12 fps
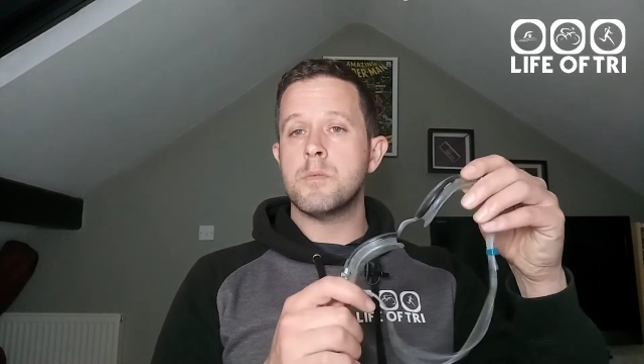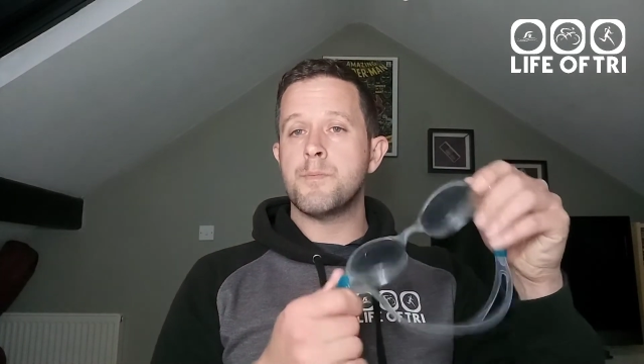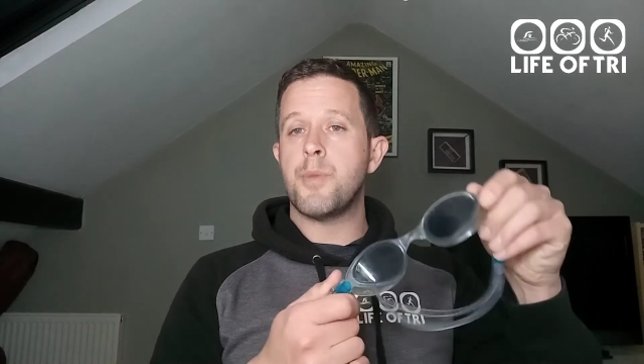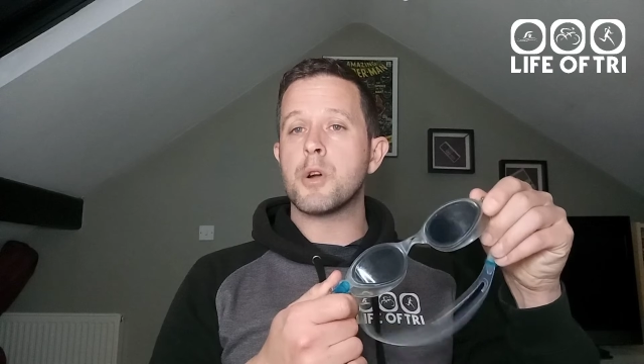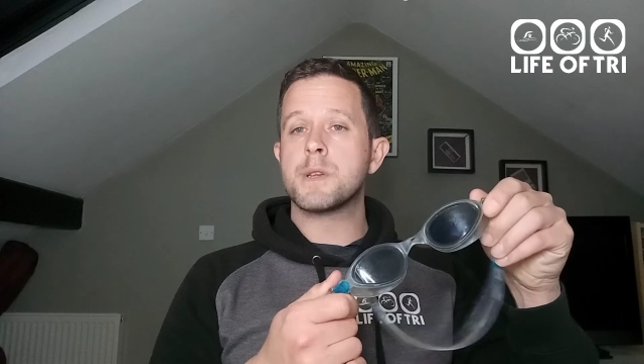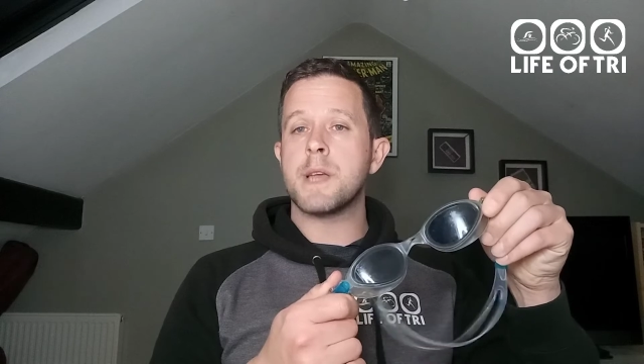
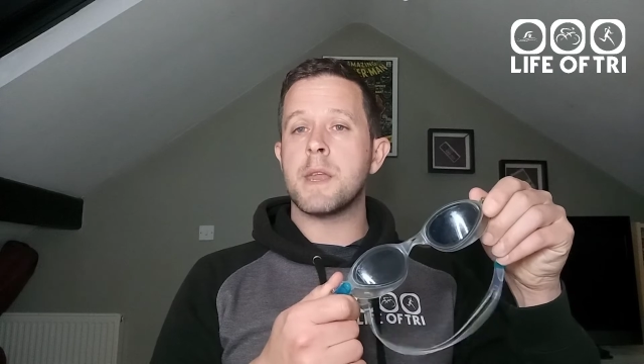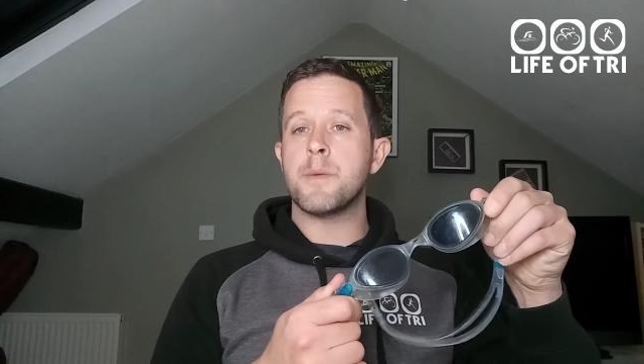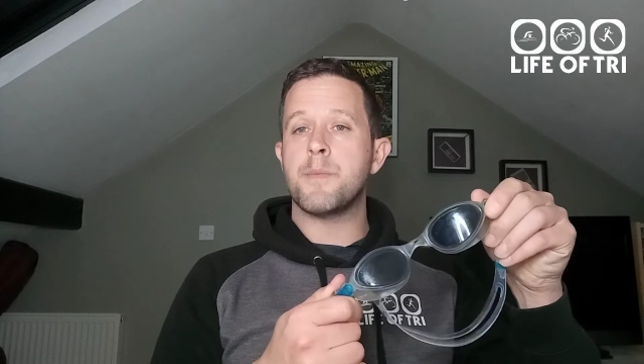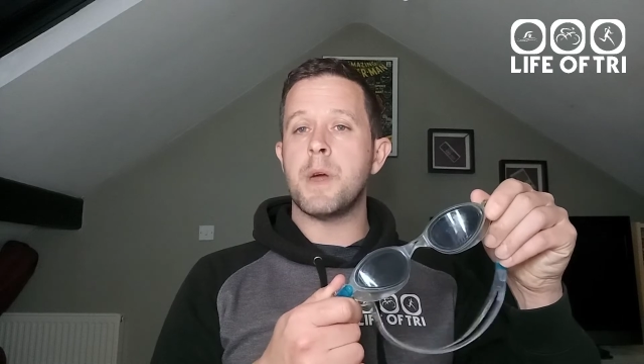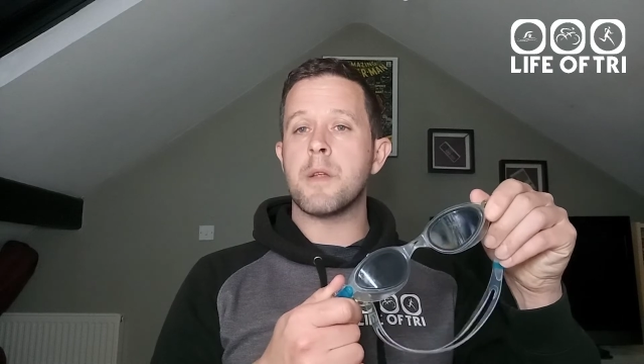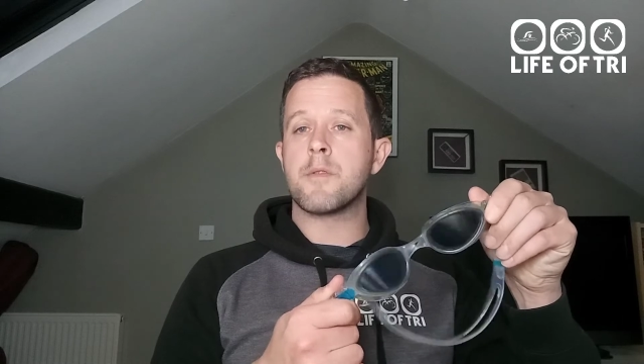bog
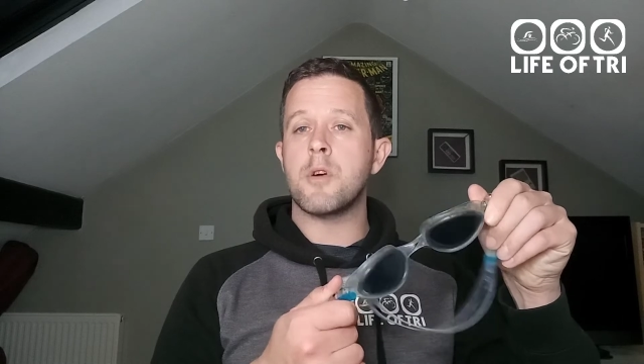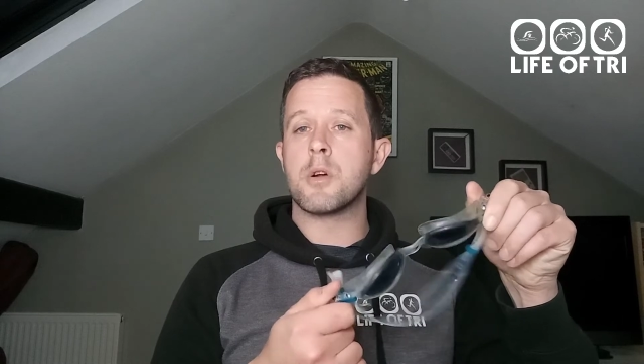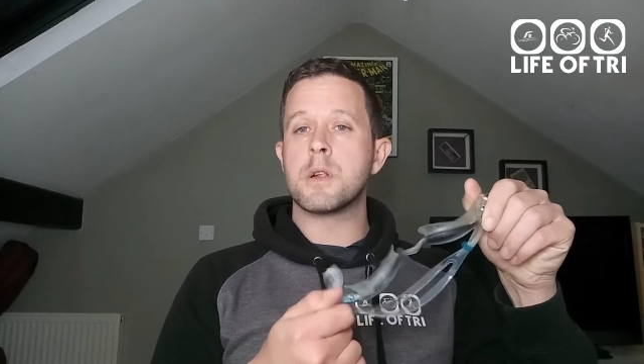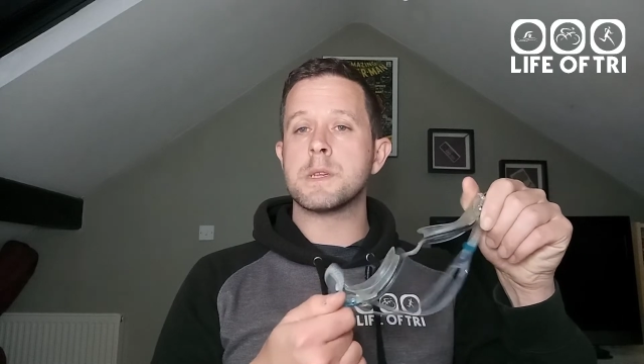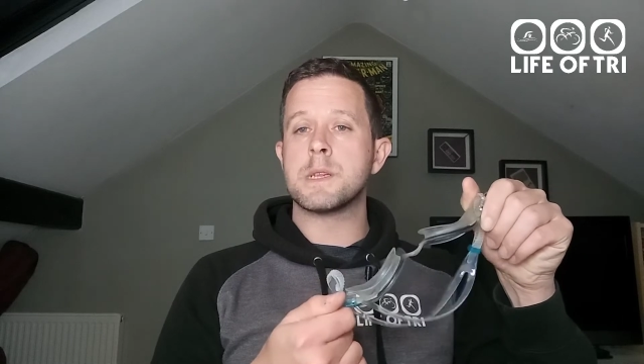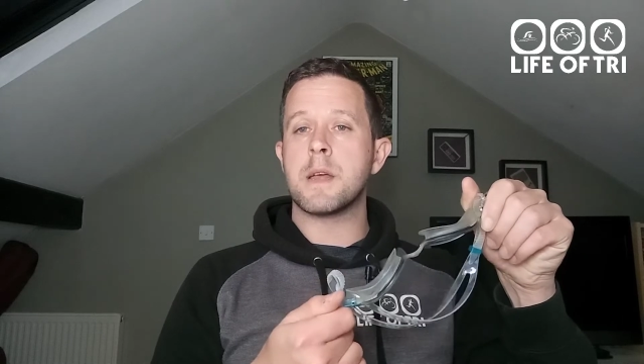standard pair of
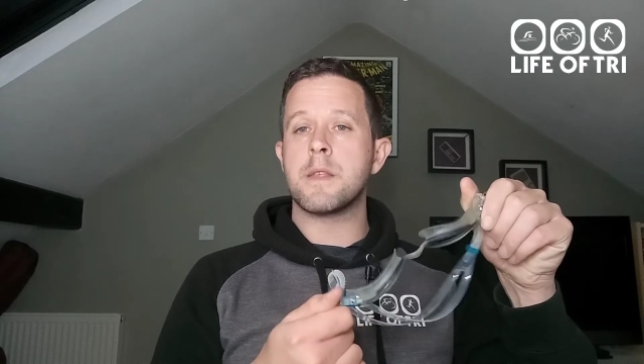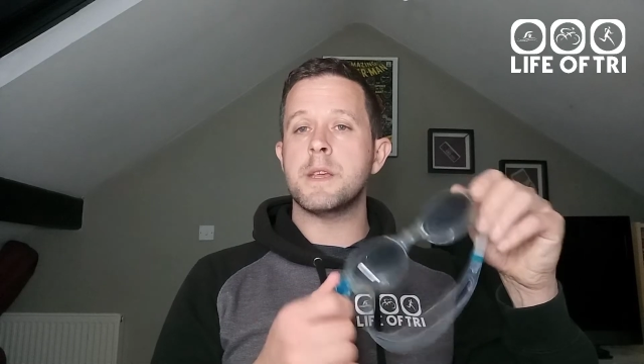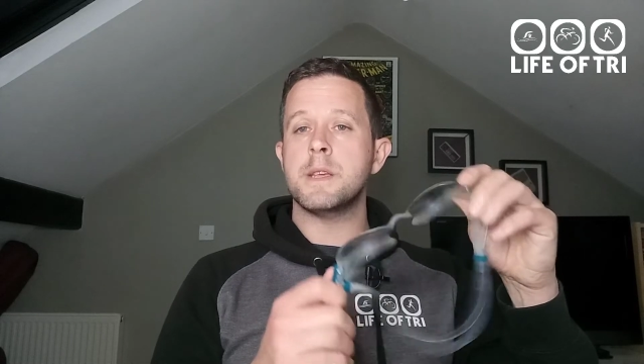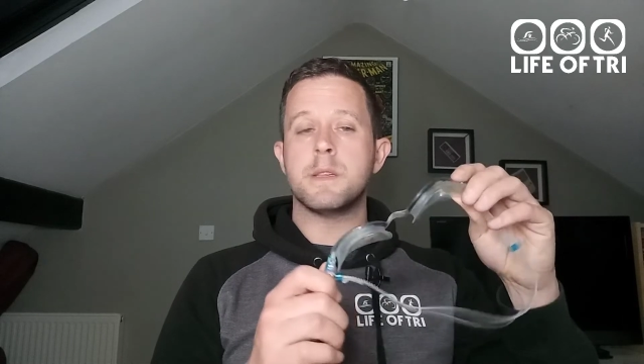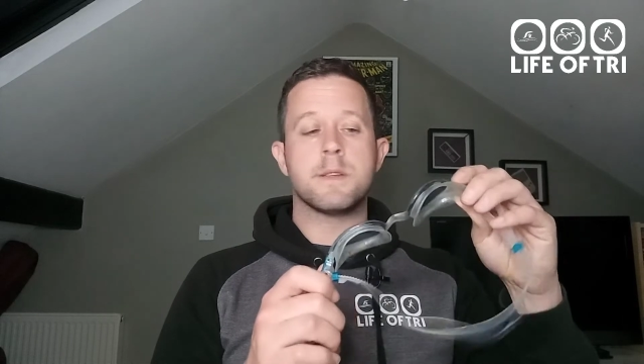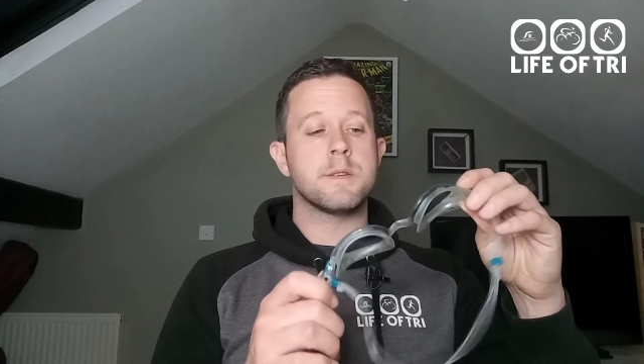goggles like
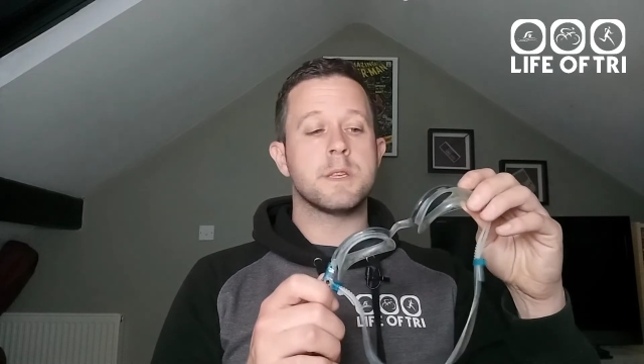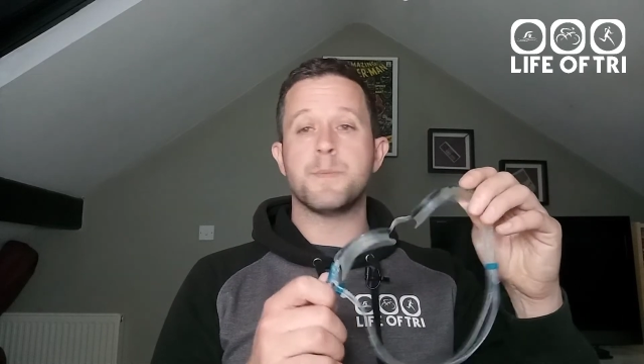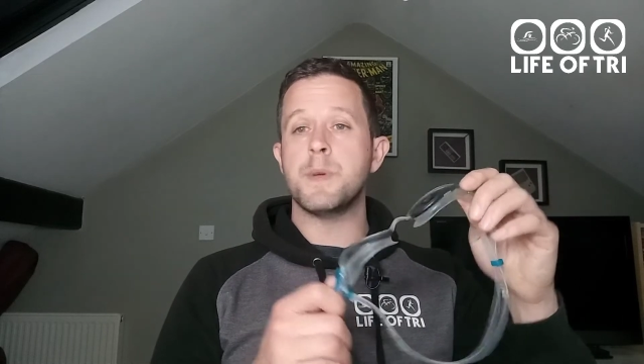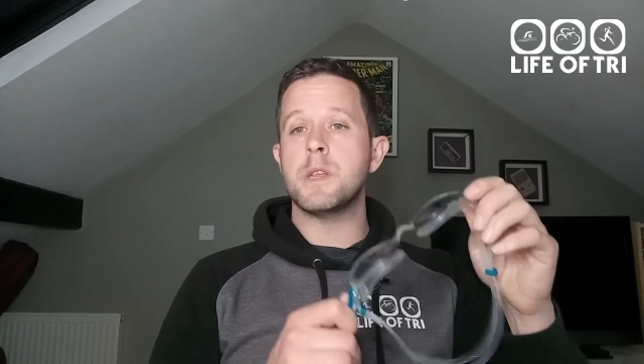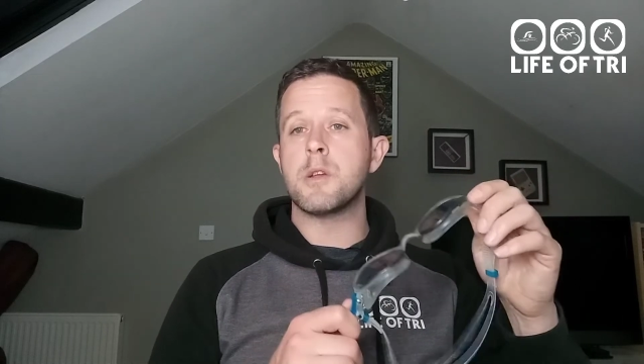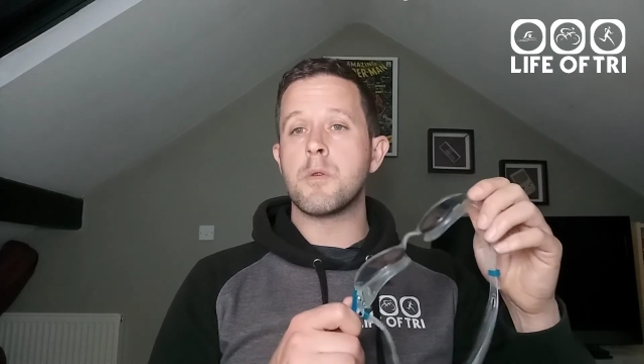these
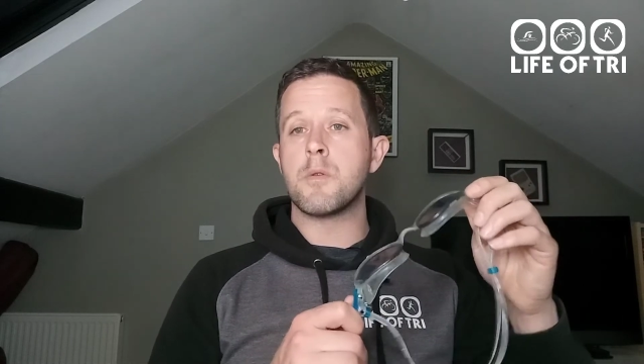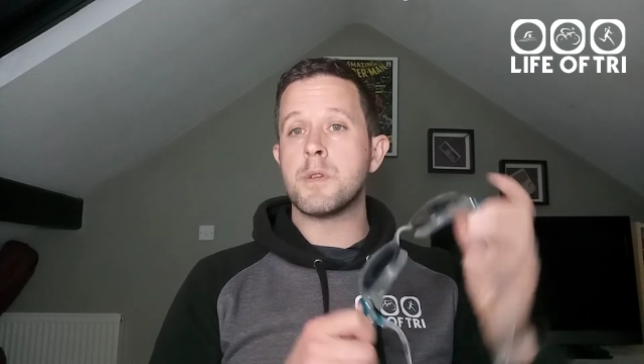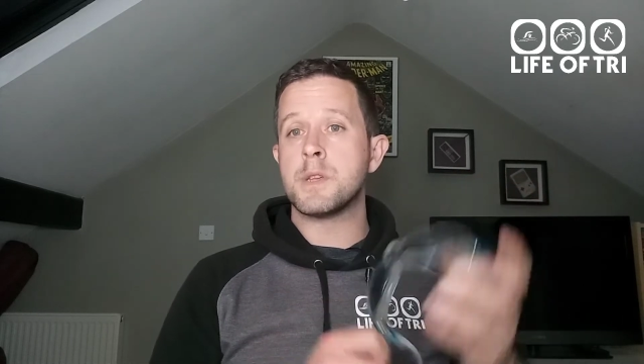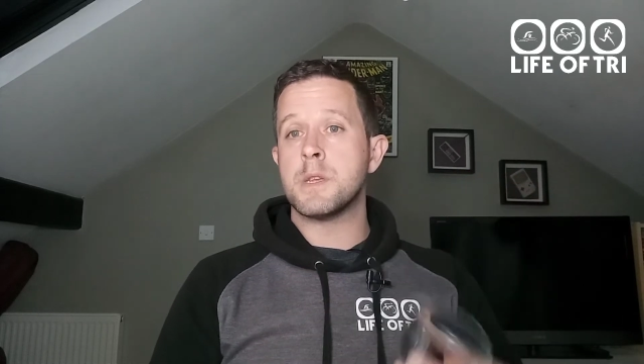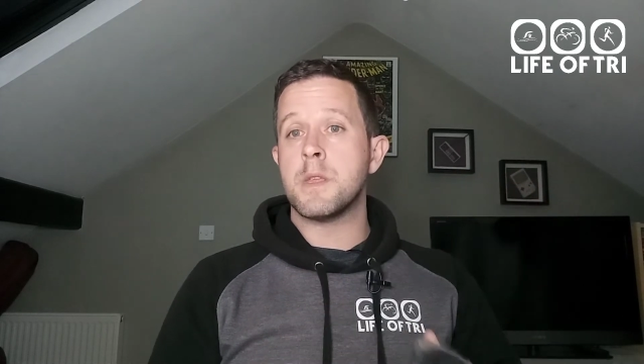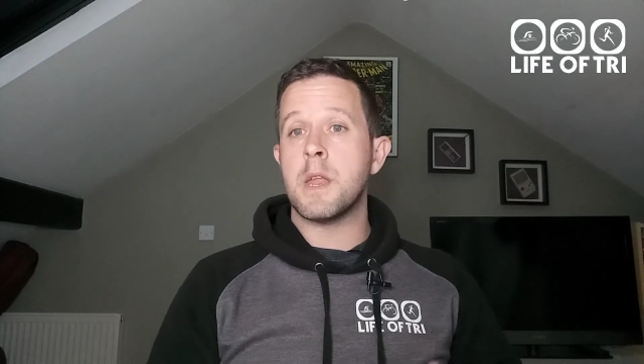
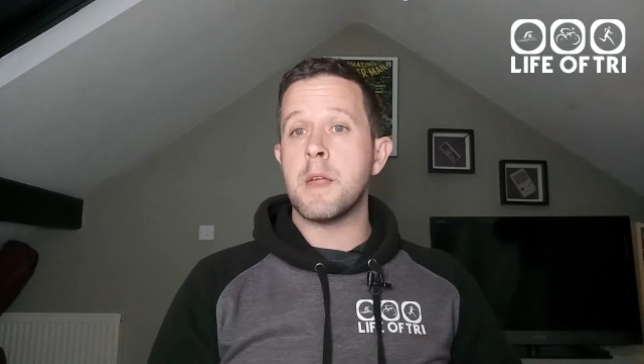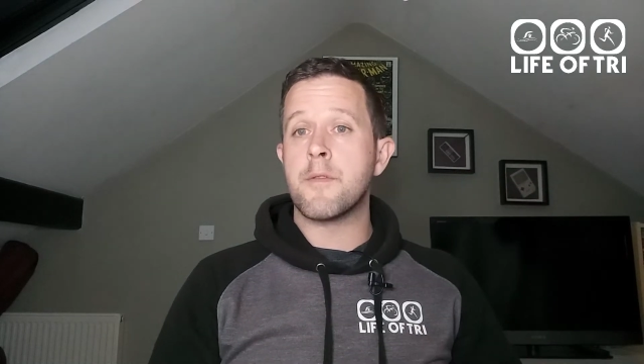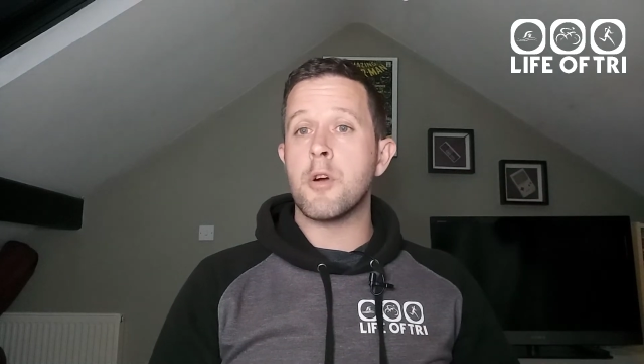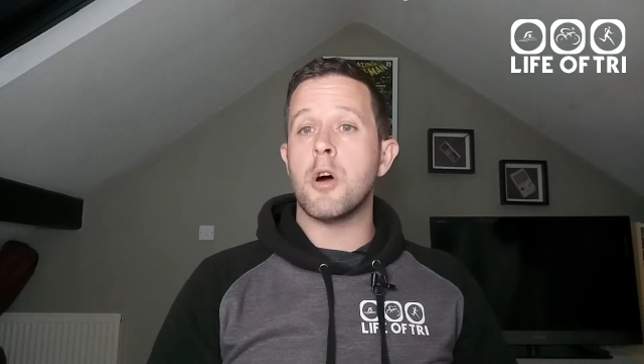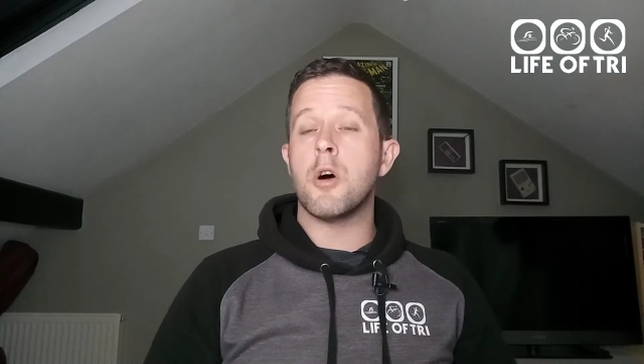Speedos that I've got,